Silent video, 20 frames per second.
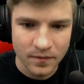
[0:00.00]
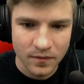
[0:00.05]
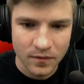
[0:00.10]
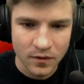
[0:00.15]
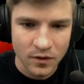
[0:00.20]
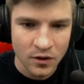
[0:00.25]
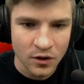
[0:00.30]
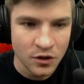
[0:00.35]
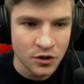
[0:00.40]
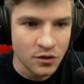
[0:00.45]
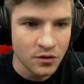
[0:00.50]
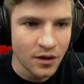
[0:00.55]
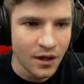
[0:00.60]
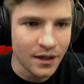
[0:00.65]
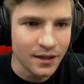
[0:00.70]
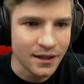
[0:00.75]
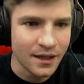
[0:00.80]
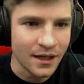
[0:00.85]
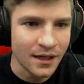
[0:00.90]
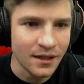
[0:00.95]
Could you
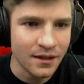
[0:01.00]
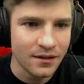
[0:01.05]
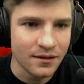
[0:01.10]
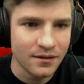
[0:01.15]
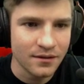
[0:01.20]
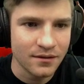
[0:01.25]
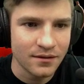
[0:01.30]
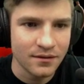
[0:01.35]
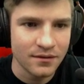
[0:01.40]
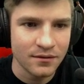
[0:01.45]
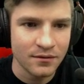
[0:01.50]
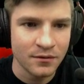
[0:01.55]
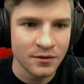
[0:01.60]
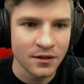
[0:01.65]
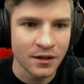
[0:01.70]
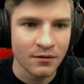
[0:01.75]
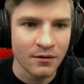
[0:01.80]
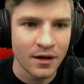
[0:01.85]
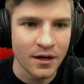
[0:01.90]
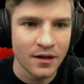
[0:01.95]
not get it? Was I
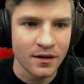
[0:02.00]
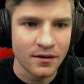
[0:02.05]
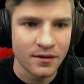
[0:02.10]
right?